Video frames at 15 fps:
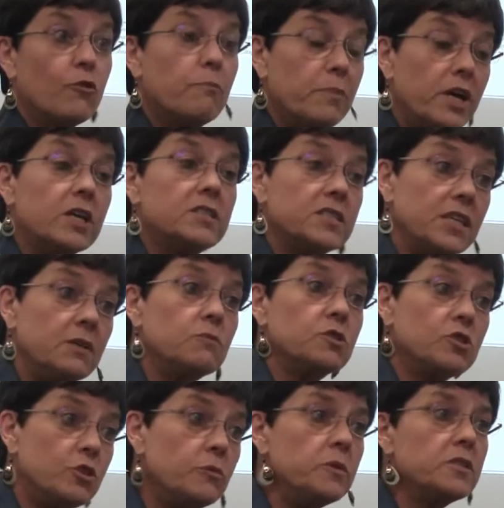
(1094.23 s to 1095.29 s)
because he was
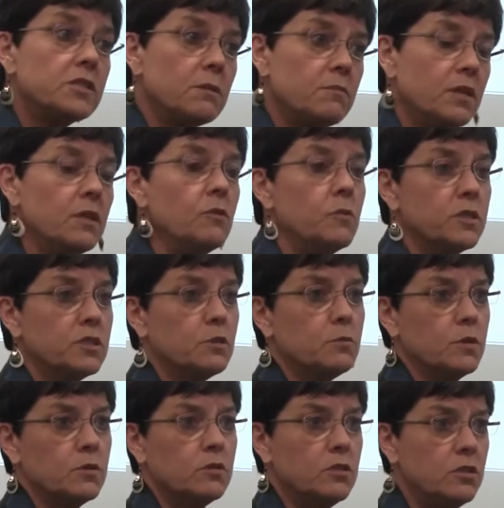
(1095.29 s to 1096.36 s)
doing something he wasn't
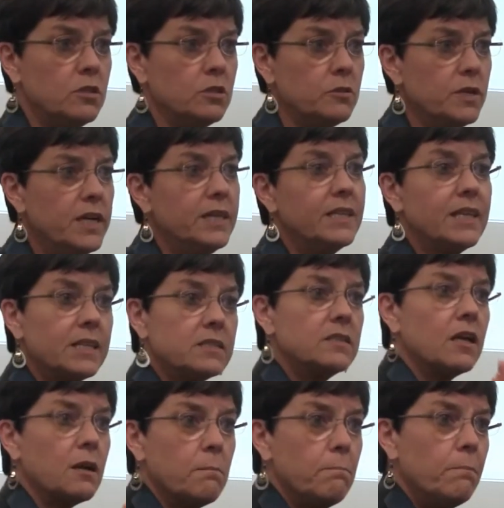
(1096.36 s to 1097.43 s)
supposed to do. Now that's
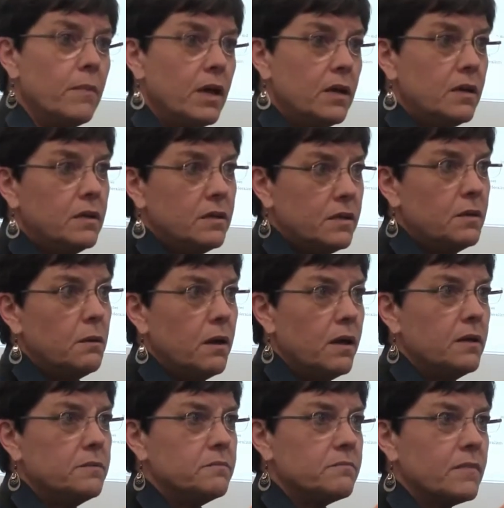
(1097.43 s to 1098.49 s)
not
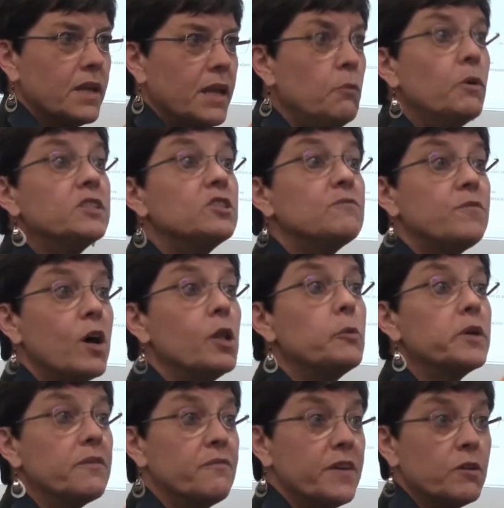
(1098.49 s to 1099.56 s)
he wasn't
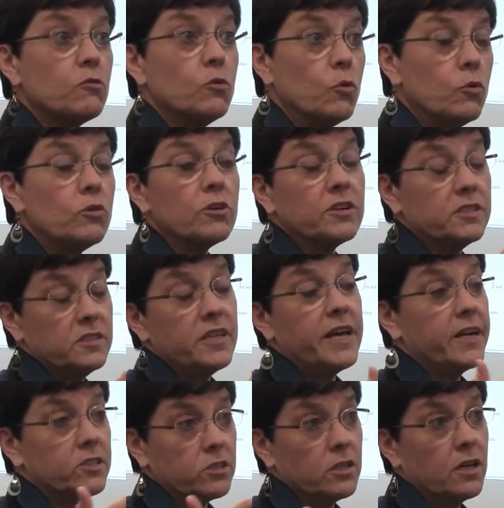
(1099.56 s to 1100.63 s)
following a federal order because he
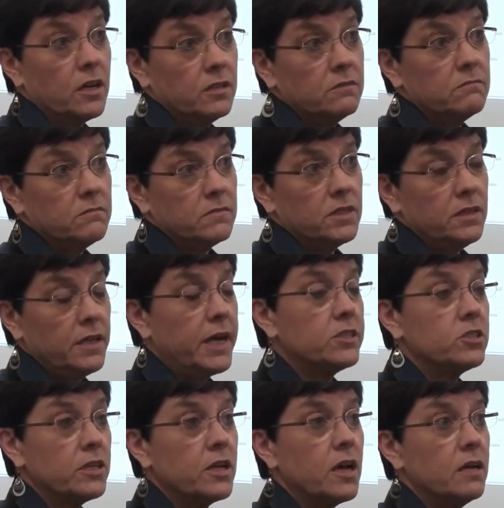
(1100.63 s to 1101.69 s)
actually
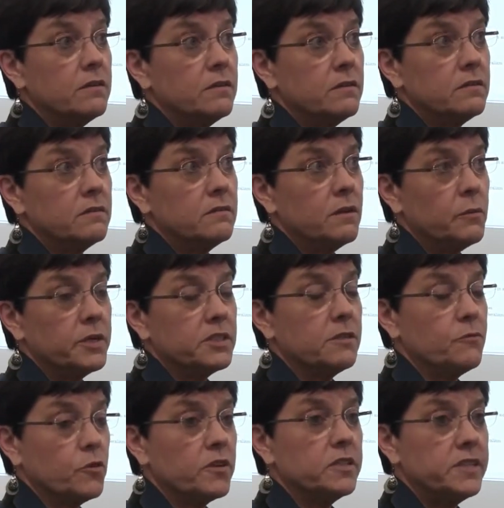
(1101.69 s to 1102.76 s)
got arrested
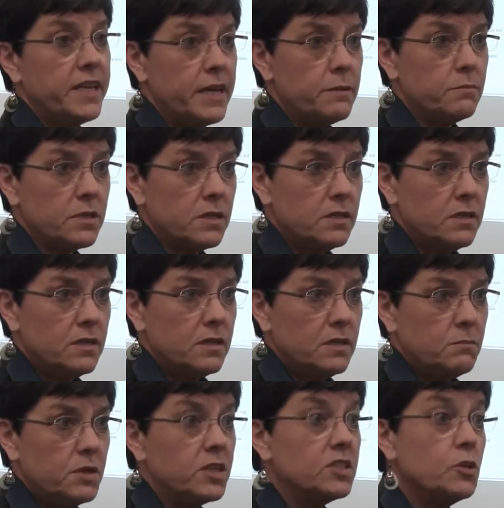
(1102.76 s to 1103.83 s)
for contempt
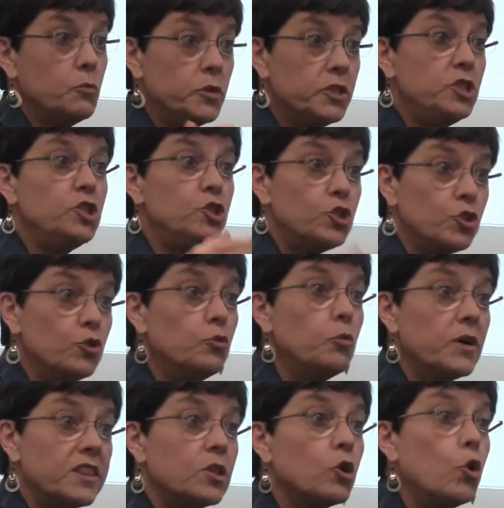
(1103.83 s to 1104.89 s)
because he wouldn't do
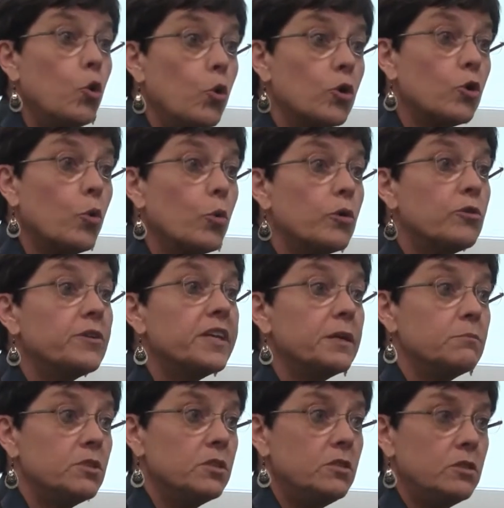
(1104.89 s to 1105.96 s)
what the court ordered him
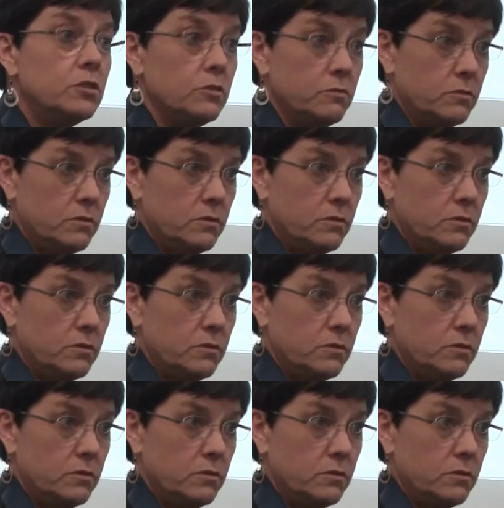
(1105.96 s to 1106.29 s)
to do.